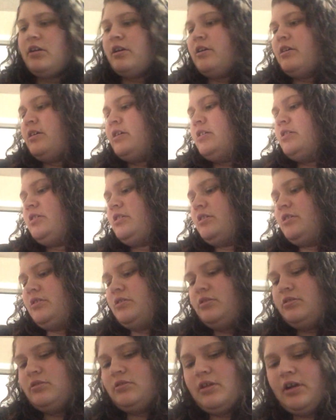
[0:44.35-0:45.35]
and
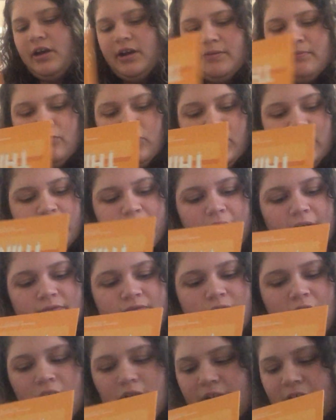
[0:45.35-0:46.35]
I'm worried about
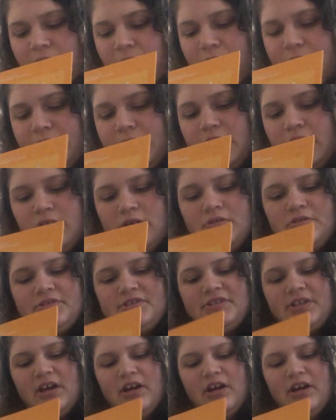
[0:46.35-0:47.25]
fallout with those.